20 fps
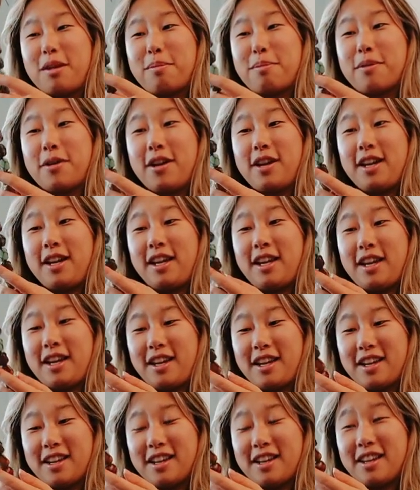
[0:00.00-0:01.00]
really
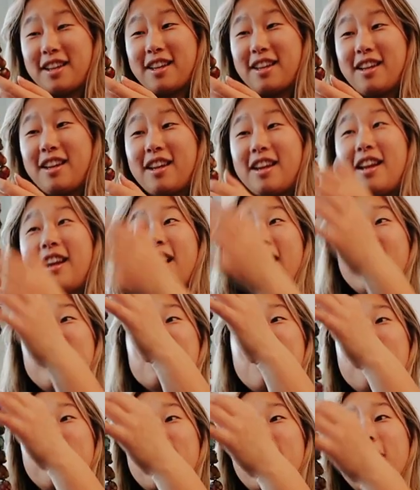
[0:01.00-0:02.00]
pretty, and it has
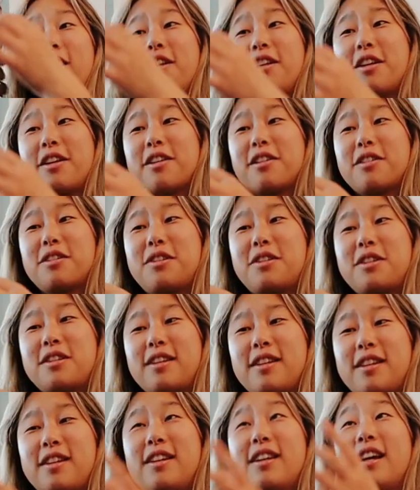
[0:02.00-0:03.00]
all the colors. Uh huh.